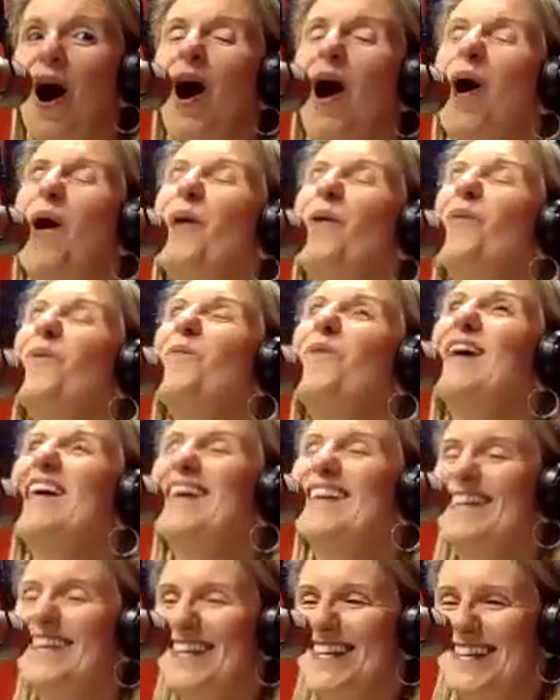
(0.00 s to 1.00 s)
Oh my
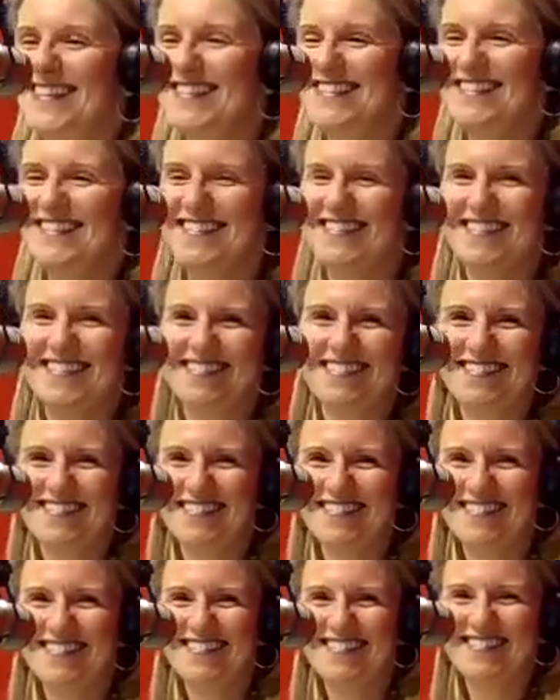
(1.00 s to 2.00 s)
gosh.
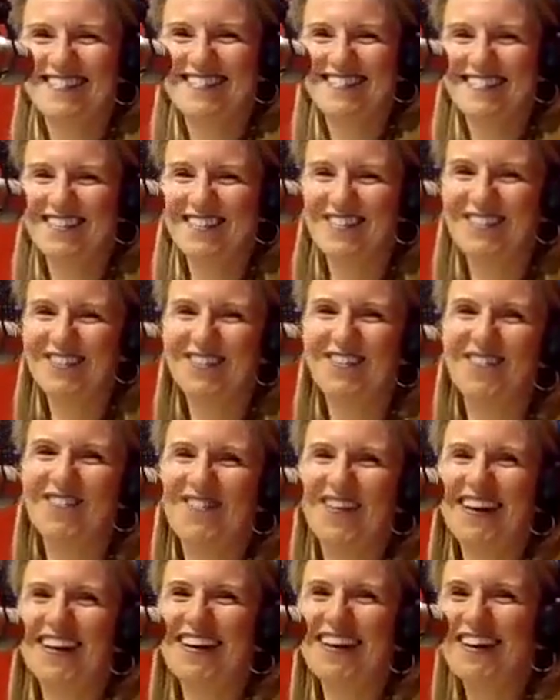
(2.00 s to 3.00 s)
You're so
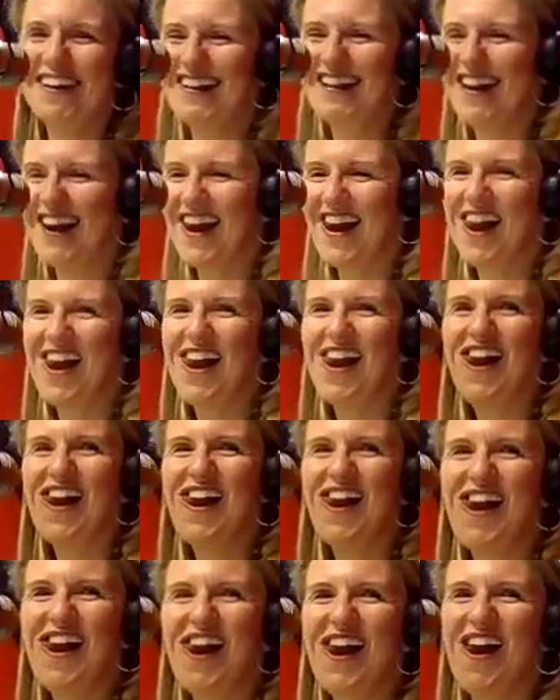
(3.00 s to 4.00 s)
funny. I'm not losing my mind,
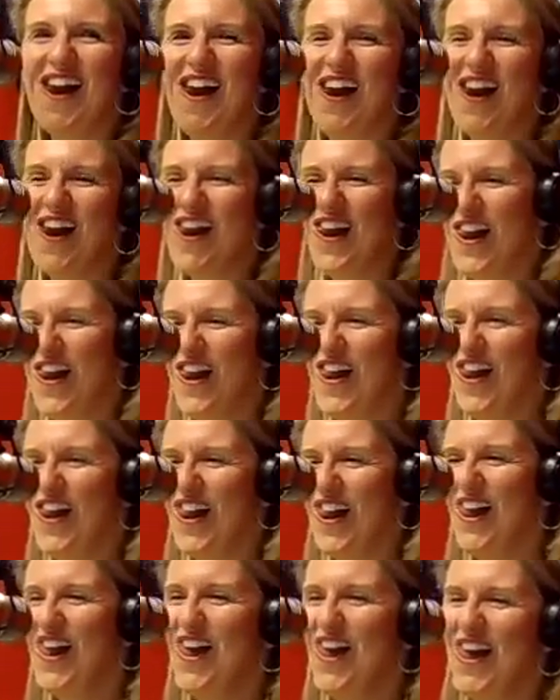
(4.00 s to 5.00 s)

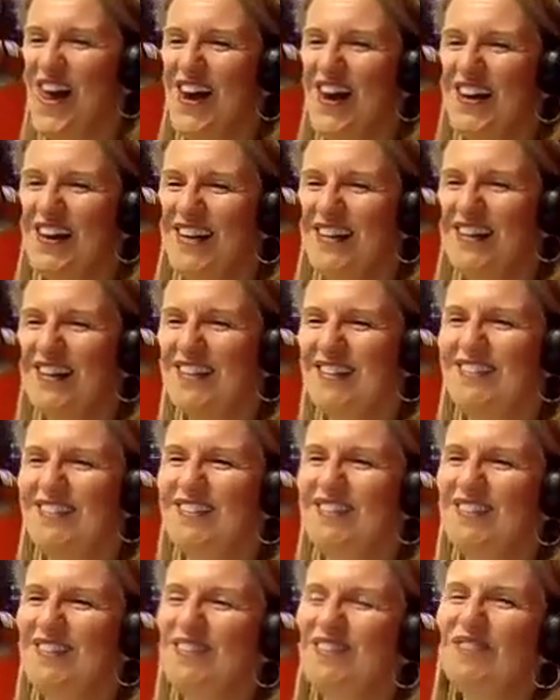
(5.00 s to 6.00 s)
I promise. 30
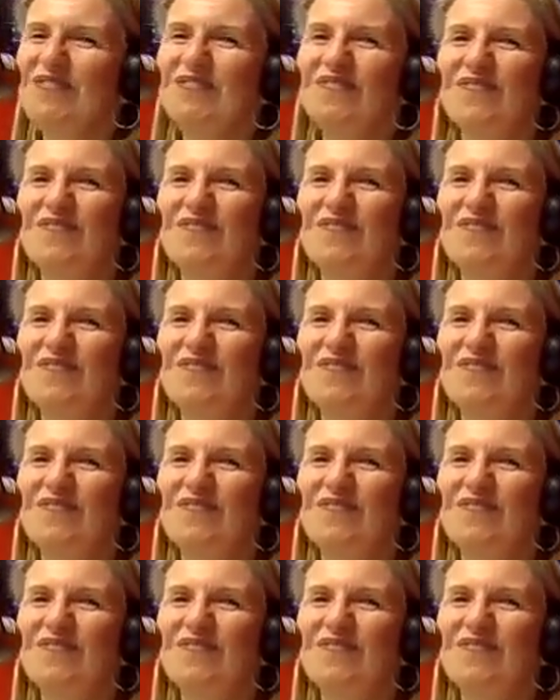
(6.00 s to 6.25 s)
seconds.